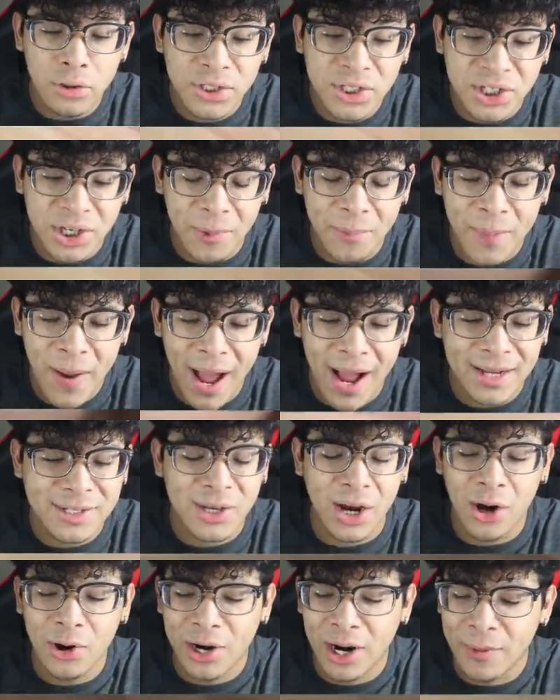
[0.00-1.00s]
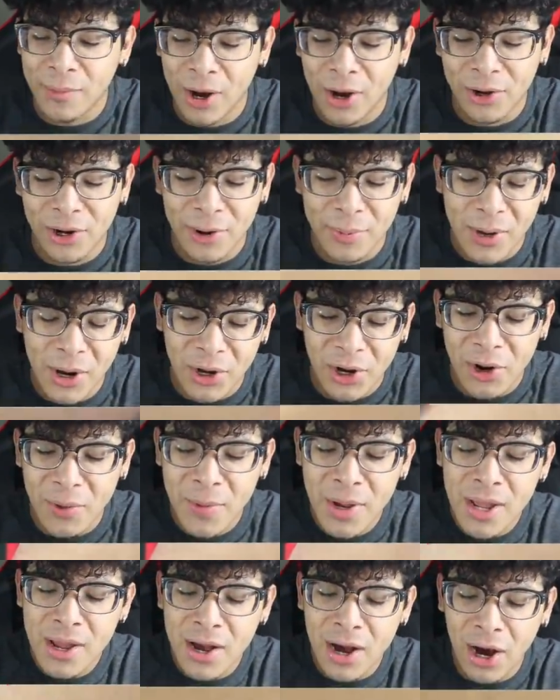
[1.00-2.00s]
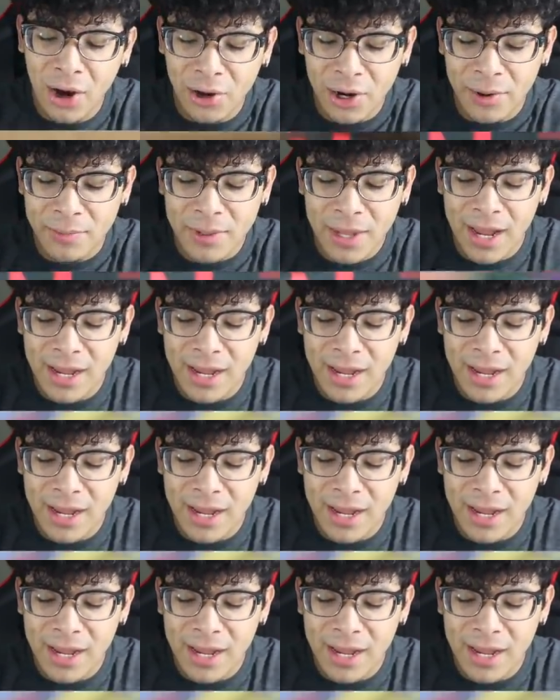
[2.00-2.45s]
booster packs. Hold up, hold up, hold up. Hold up,